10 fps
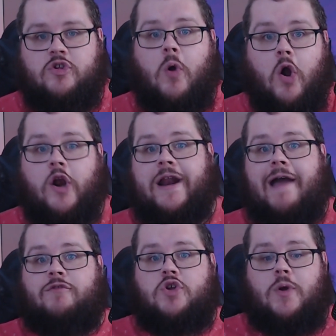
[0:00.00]
you are going to
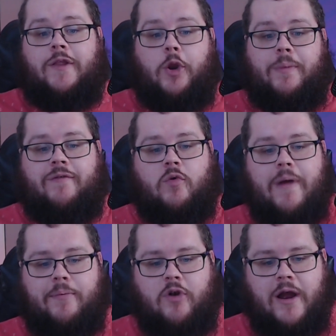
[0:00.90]
have to do a little bit of a
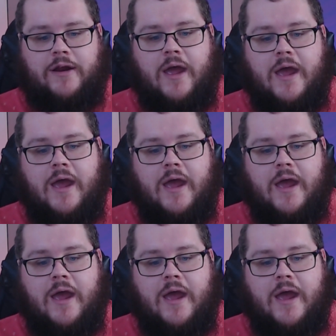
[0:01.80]
rep grind.